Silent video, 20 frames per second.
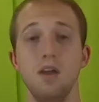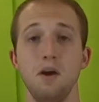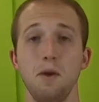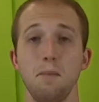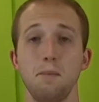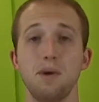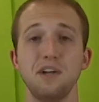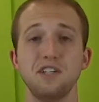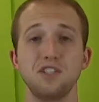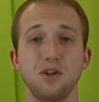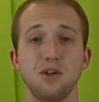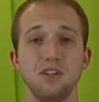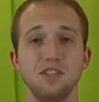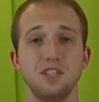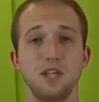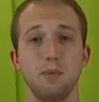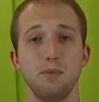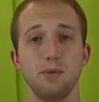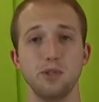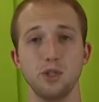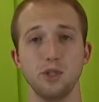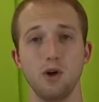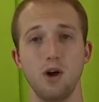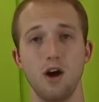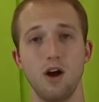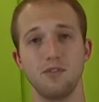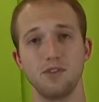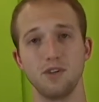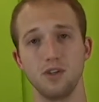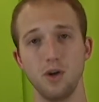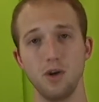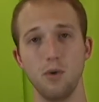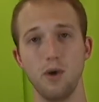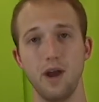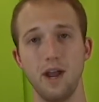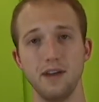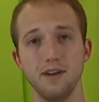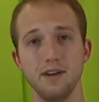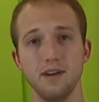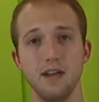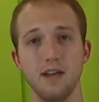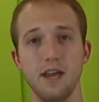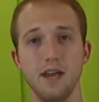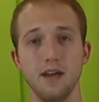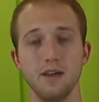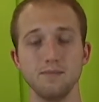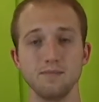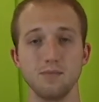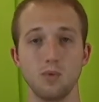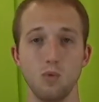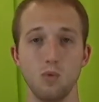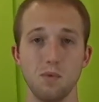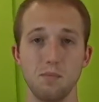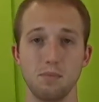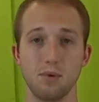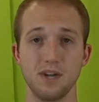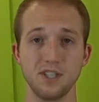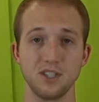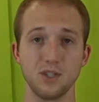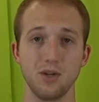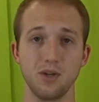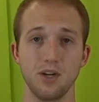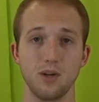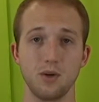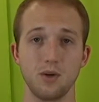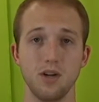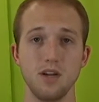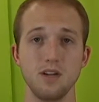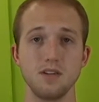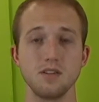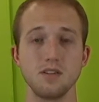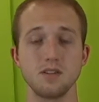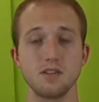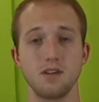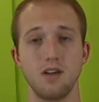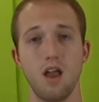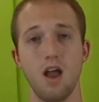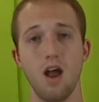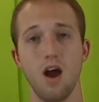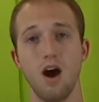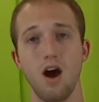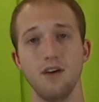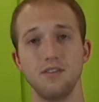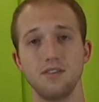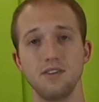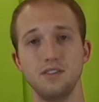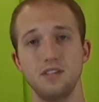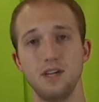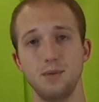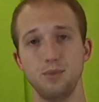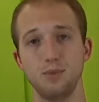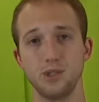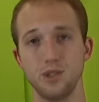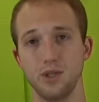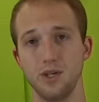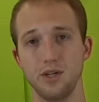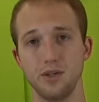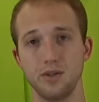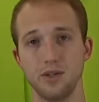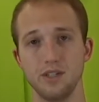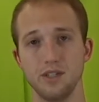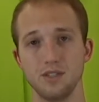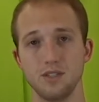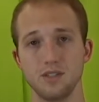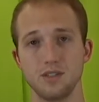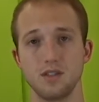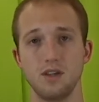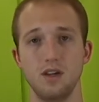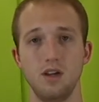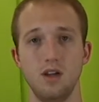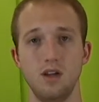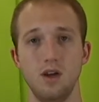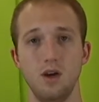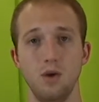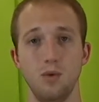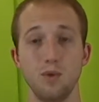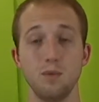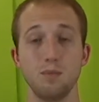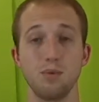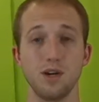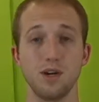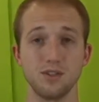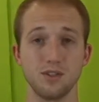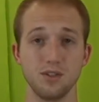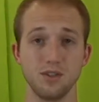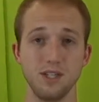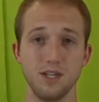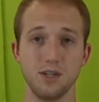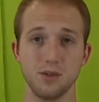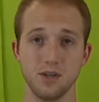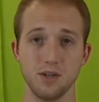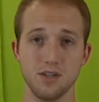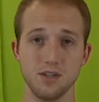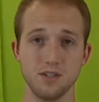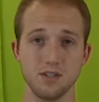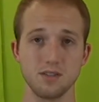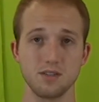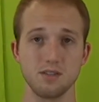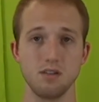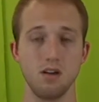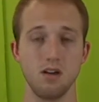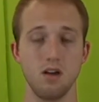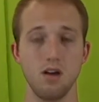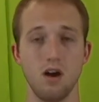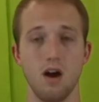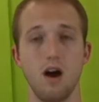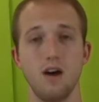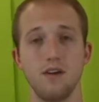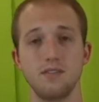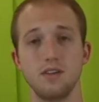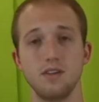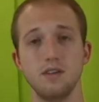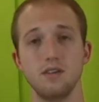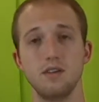Pressure and temperature often go hand in hand. When pressure increases, often temperature increases. When pressure decreases, often